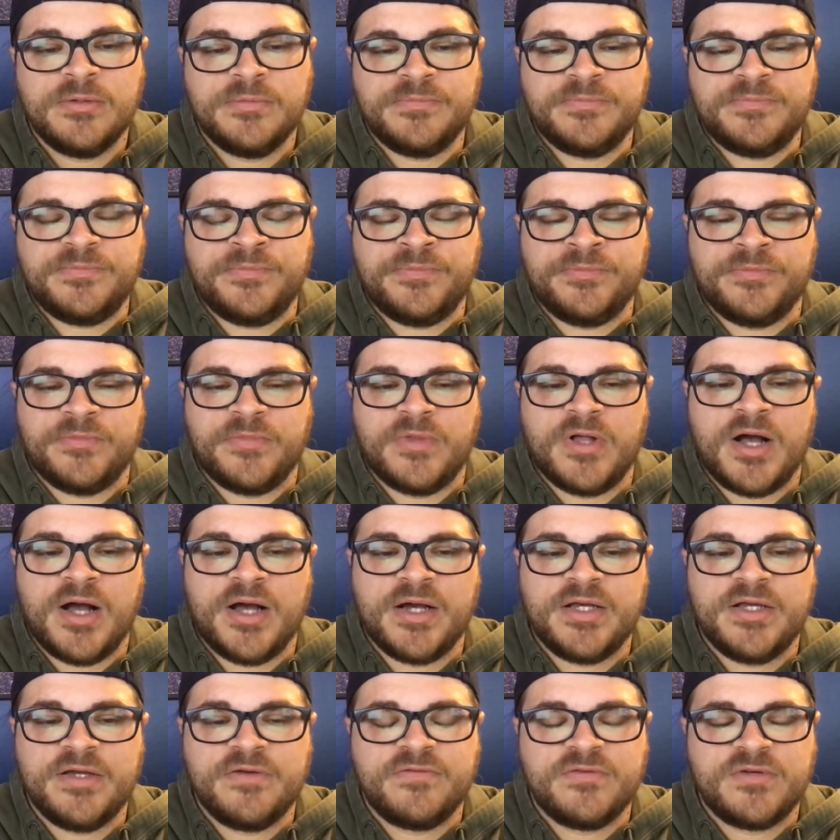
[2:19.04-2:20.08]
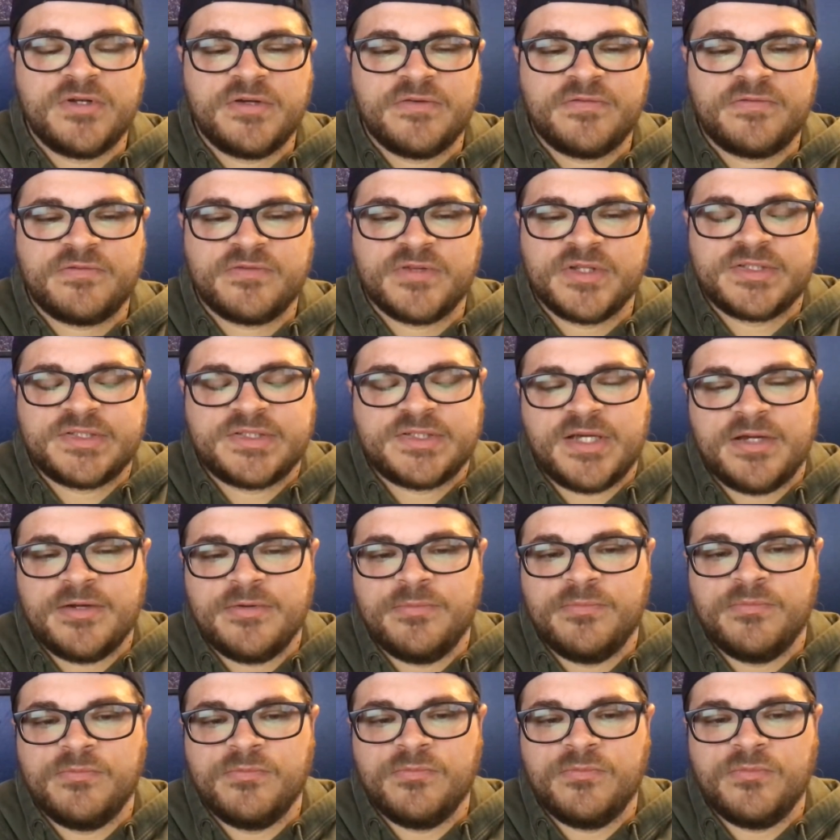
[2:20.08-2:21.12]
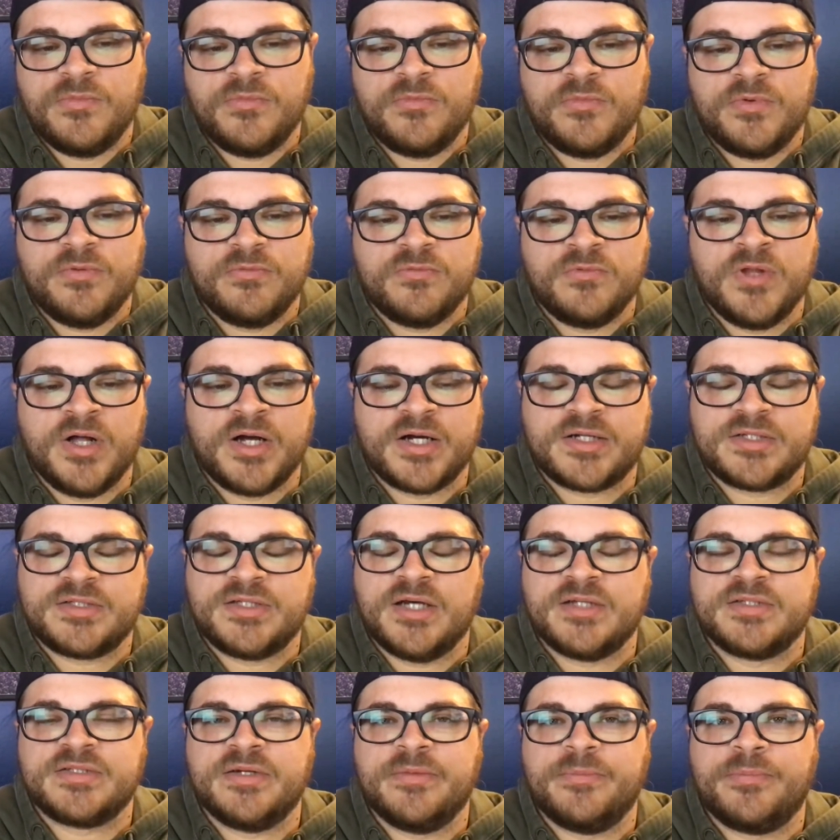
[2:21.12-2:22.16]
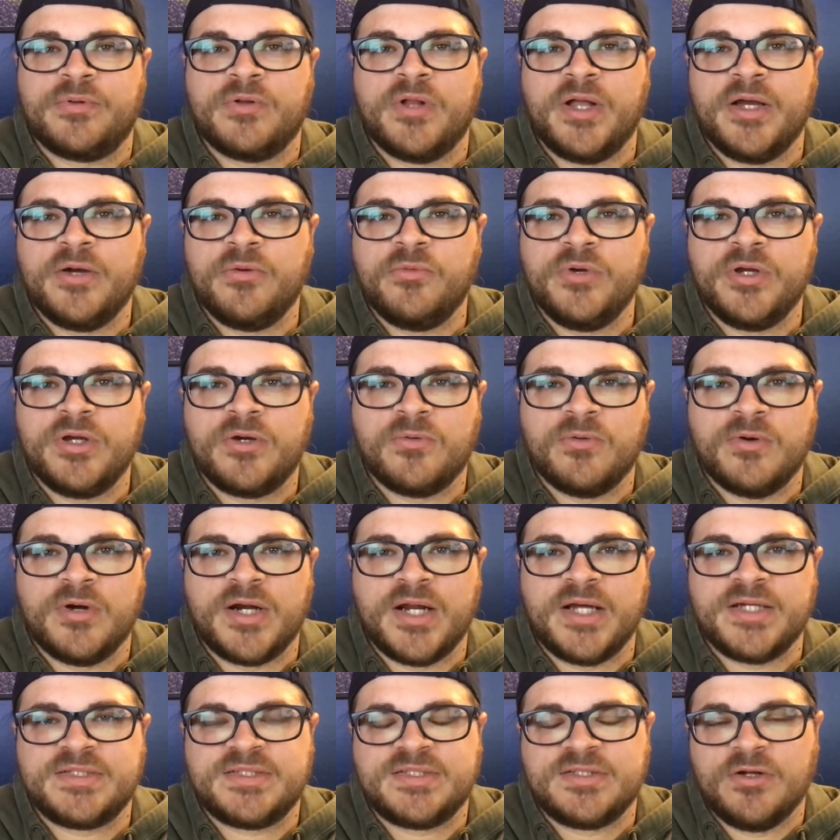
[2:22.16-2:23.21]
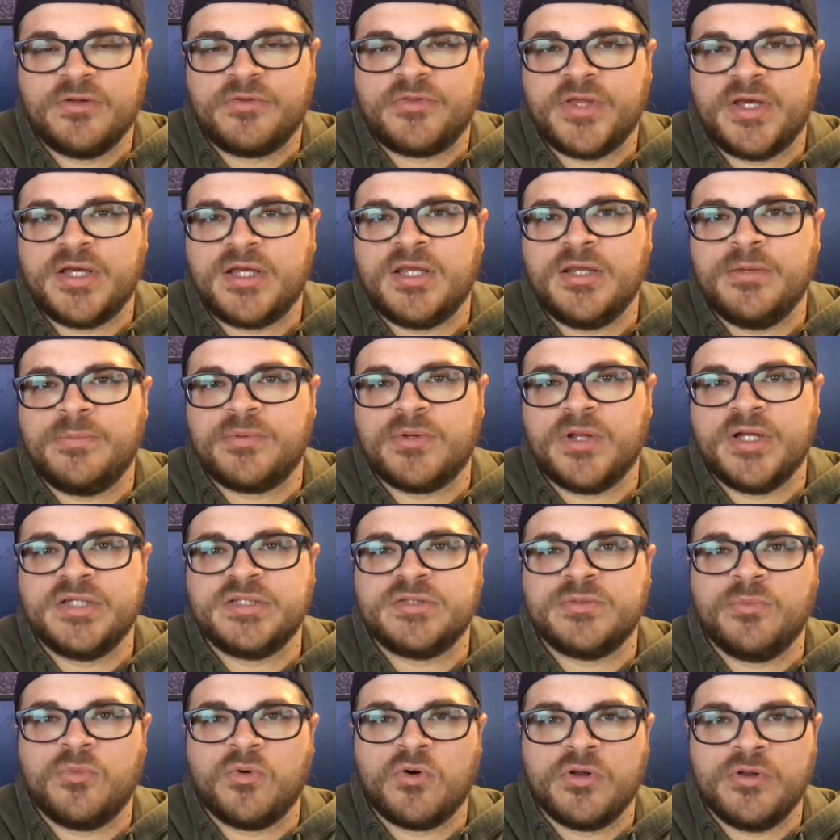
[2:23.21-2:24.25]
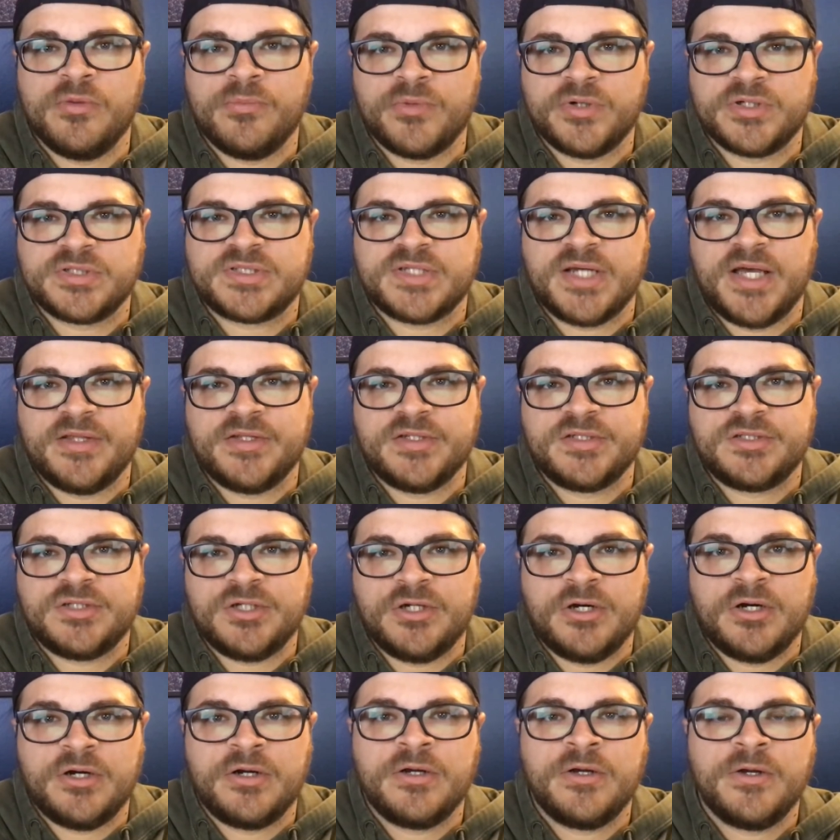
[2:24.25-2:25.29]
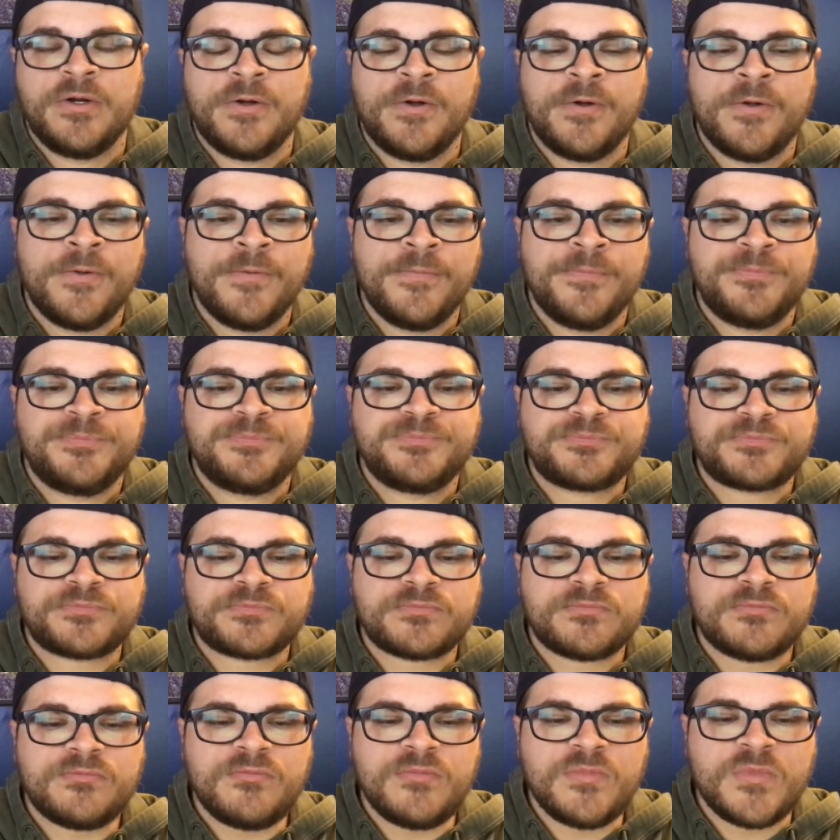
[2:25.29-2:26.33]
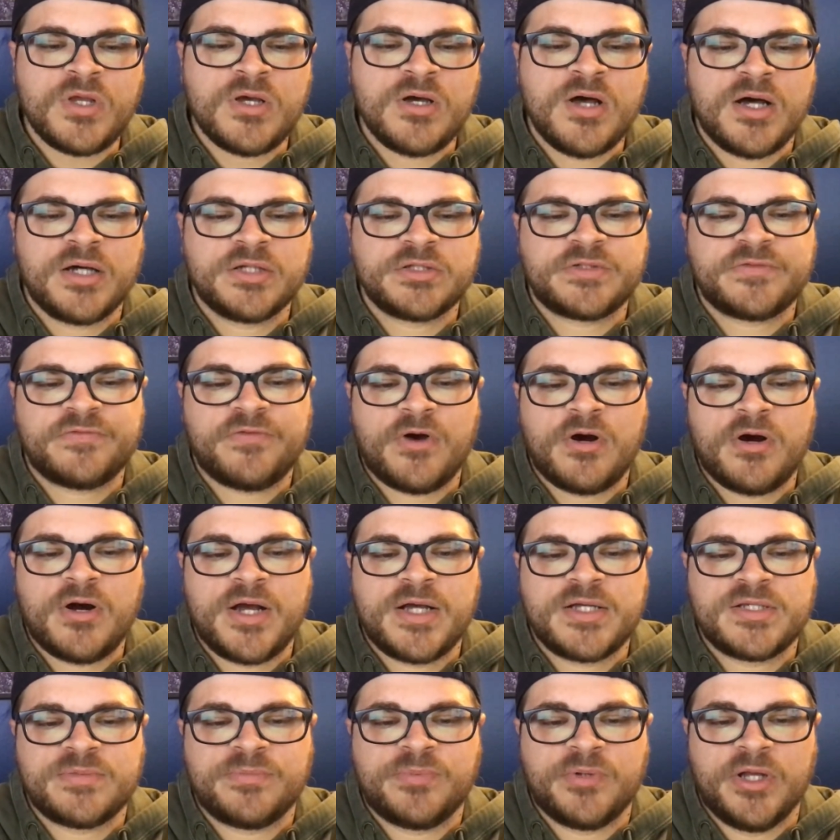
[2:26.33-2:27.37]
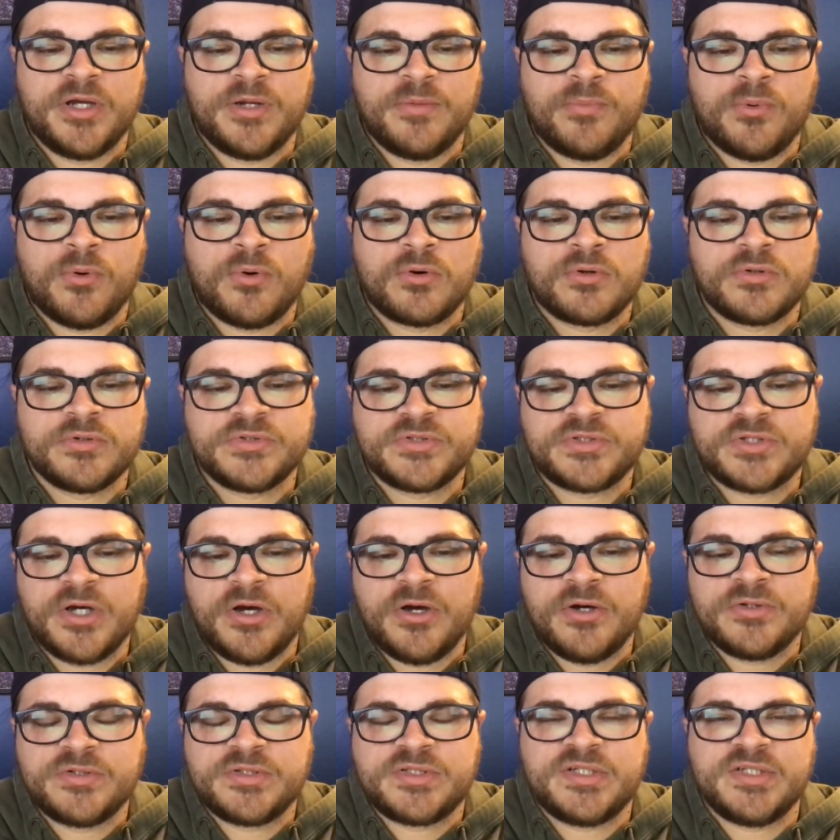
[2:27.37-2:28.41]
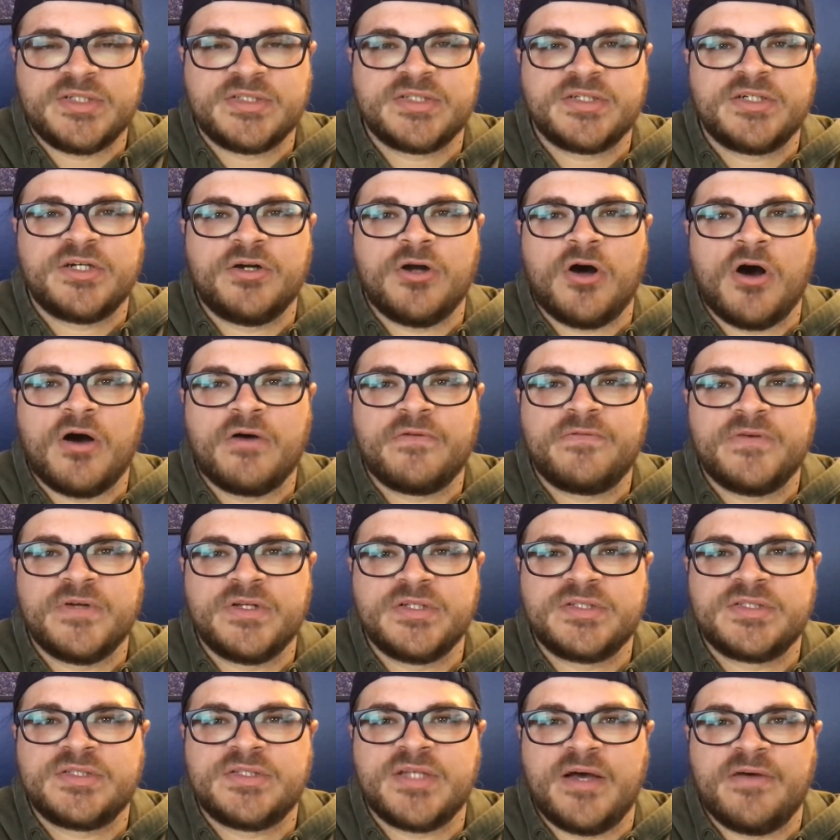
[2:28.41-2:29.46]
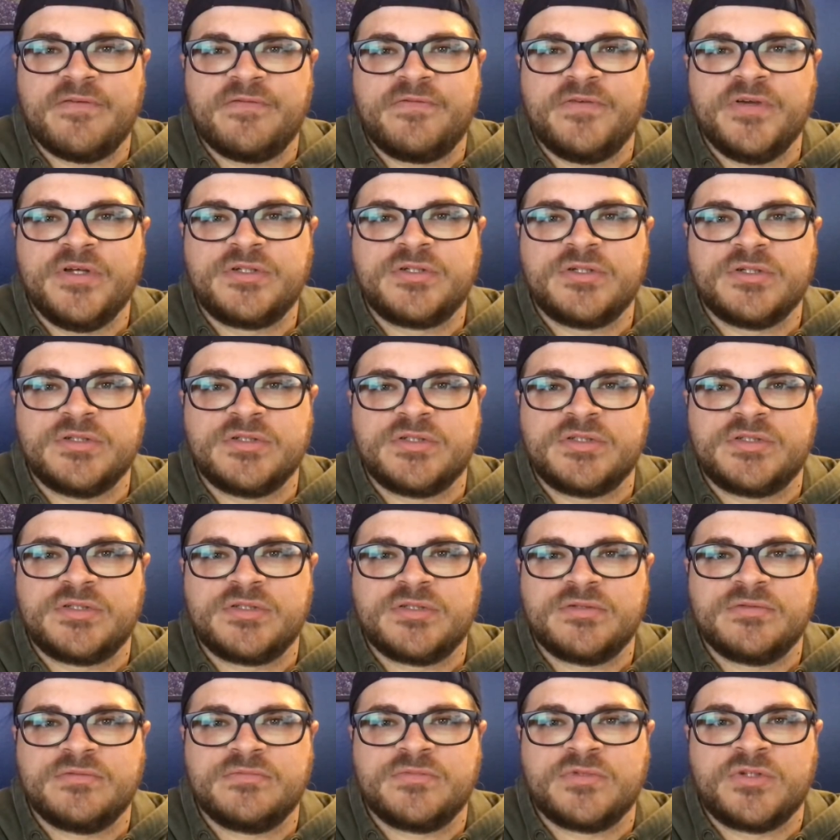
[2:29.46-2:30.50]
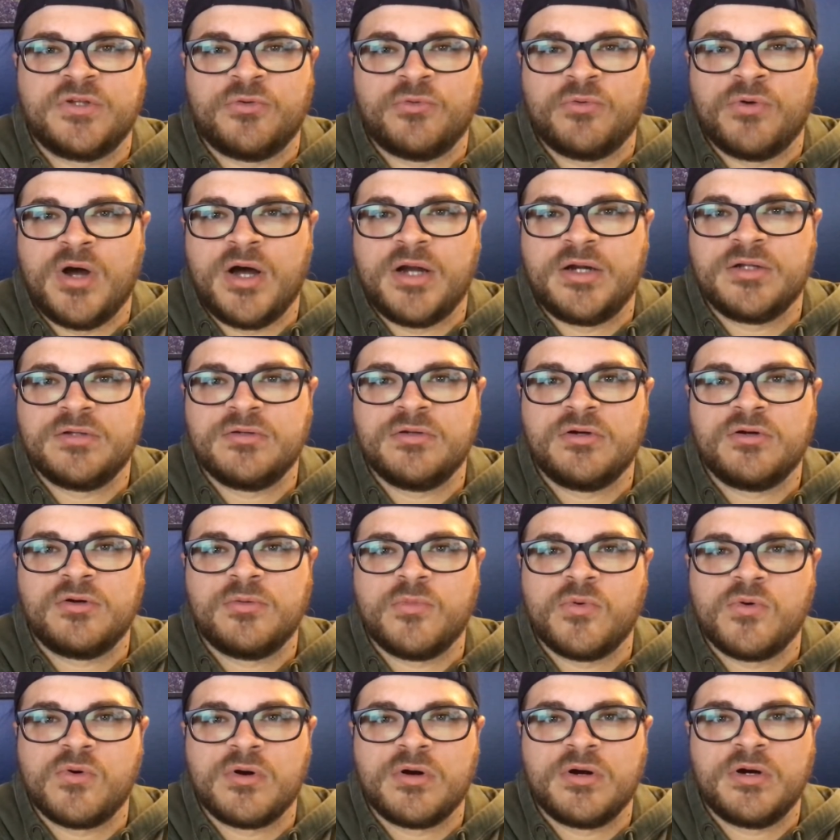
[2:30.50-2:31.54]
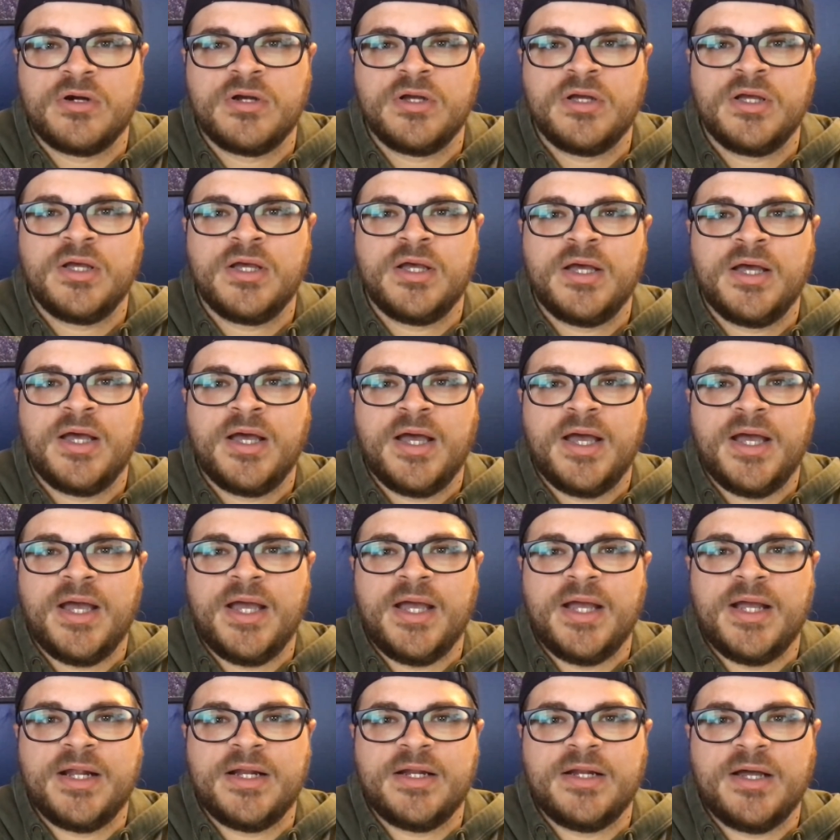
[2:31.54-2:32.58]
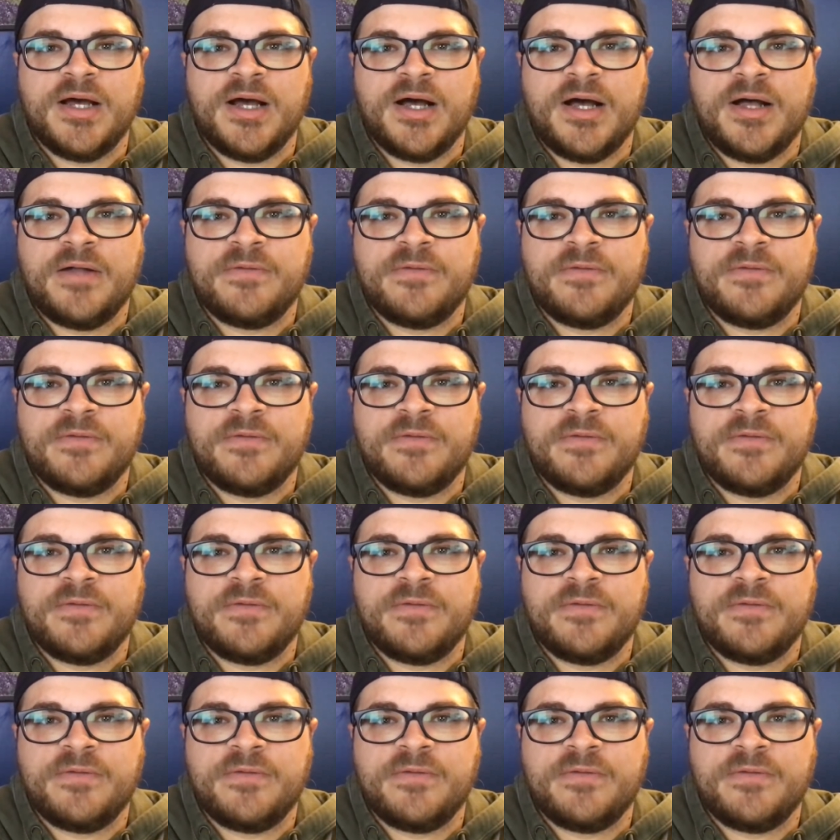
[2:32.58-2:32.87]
Even if, let's say, Luck doesn't play week one, I still think he plays more than Brissett this year. As far as Blake Bortles goes, he's in an offense that features the run a little more, and